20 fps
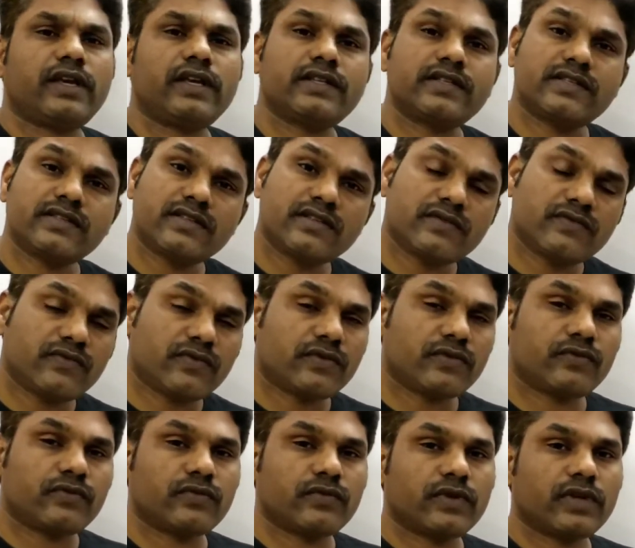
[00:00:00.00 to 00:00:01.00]
HCF
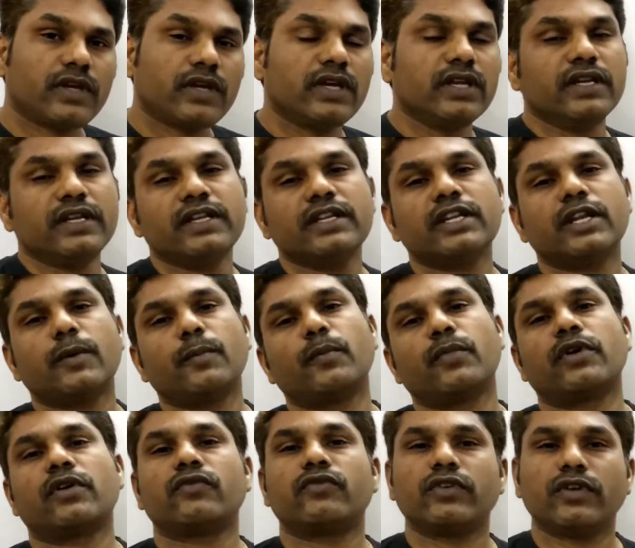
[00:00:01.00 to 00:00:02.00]
of any
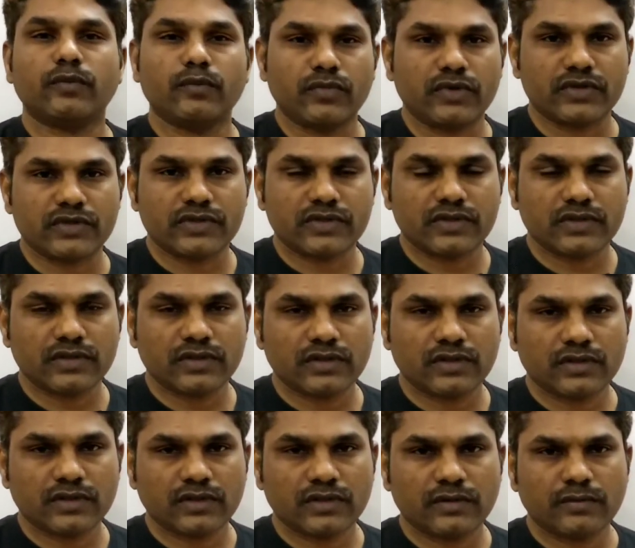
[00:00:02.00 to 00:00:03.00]
number of numbers,
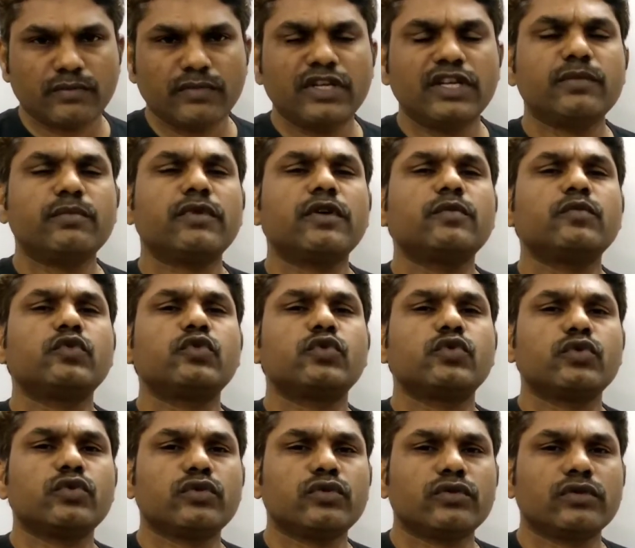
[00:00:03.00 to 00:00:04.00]
minimum
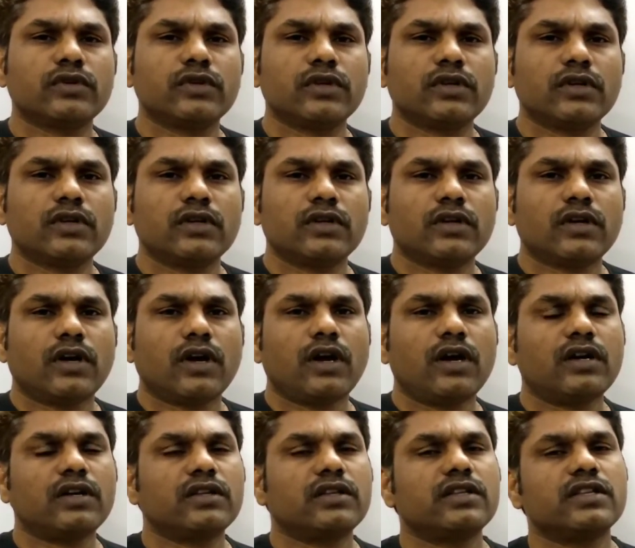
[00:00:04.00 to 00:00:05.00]
2,
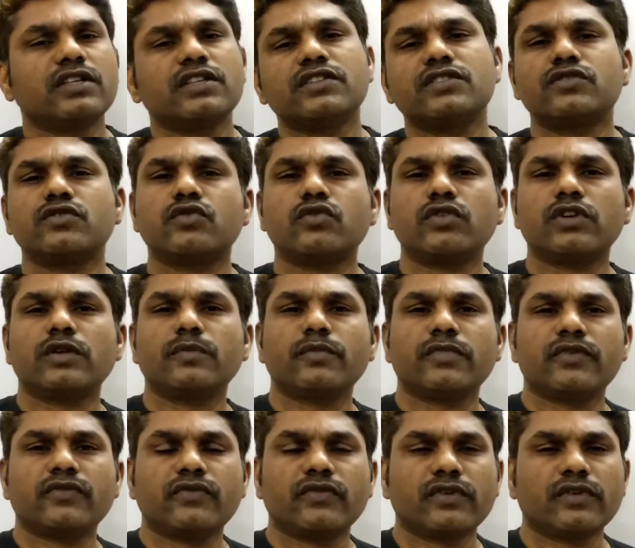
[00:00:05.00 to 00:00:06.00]
and there is no
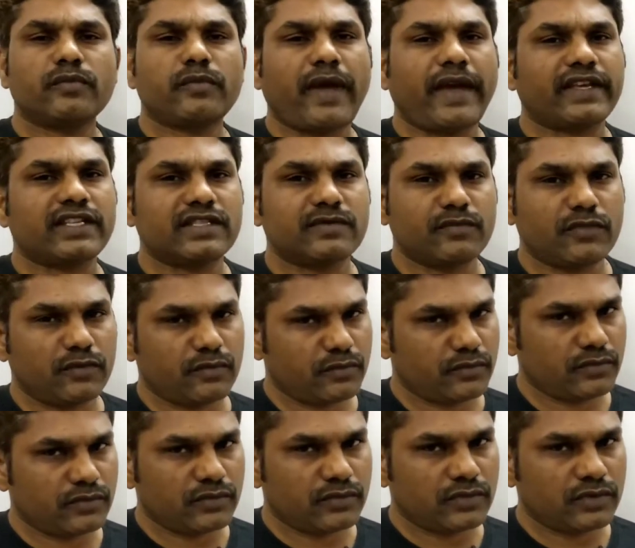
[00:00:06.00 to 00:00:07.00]
limit for maximum.
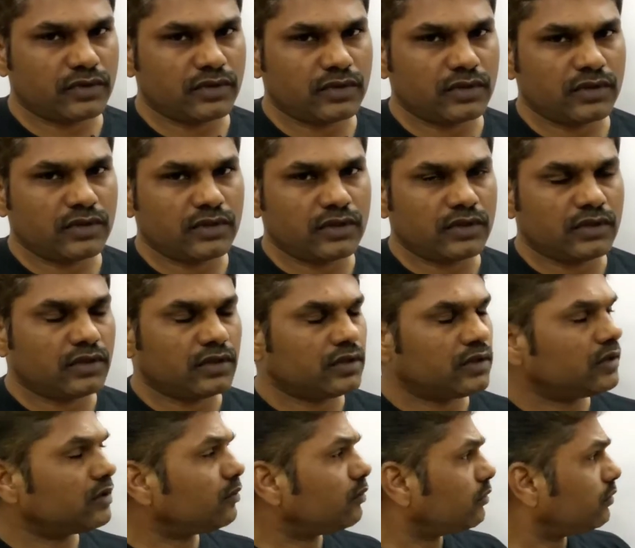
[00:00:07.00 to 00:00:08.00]

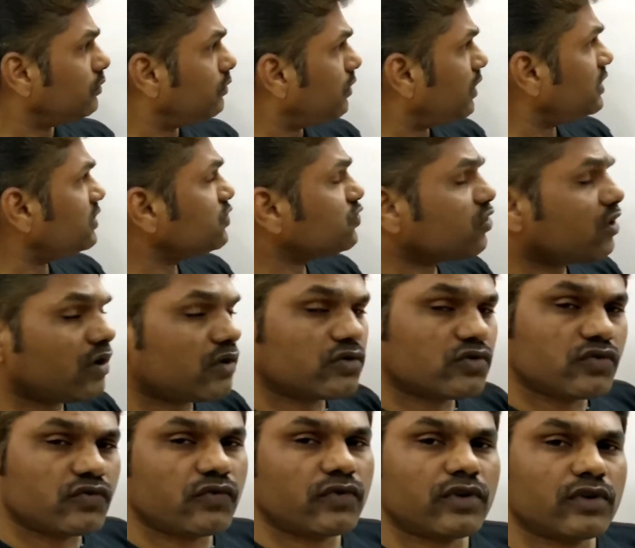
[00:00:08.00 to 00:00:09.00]
But you have
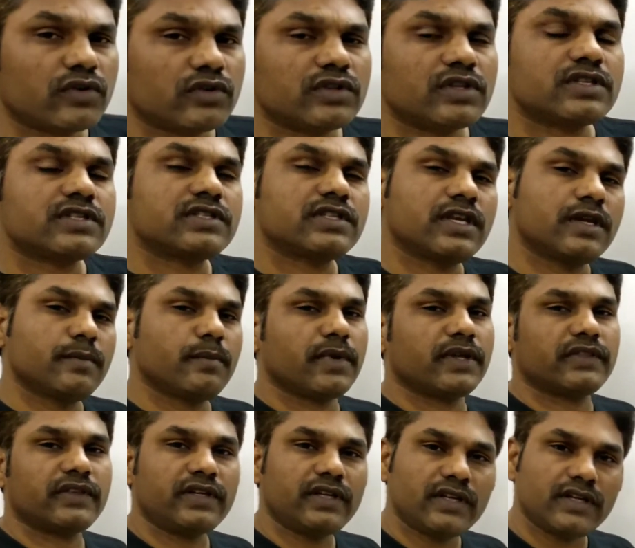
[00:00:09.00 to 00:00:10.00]
to follow the same
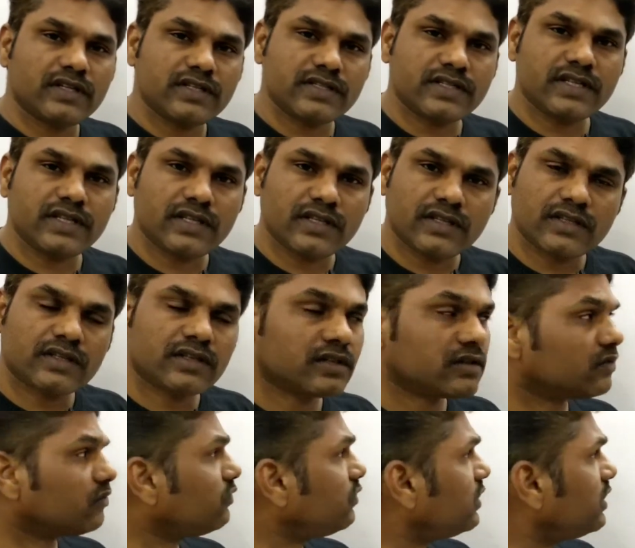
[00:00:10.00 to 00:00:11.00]
methodology
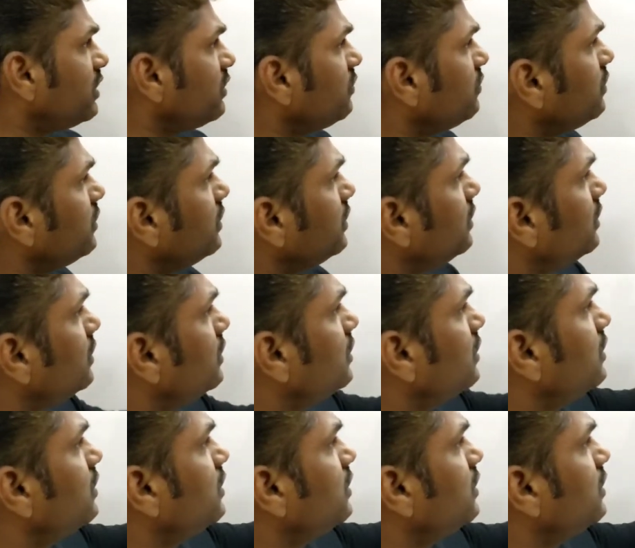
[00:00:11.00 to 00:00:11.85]
whatever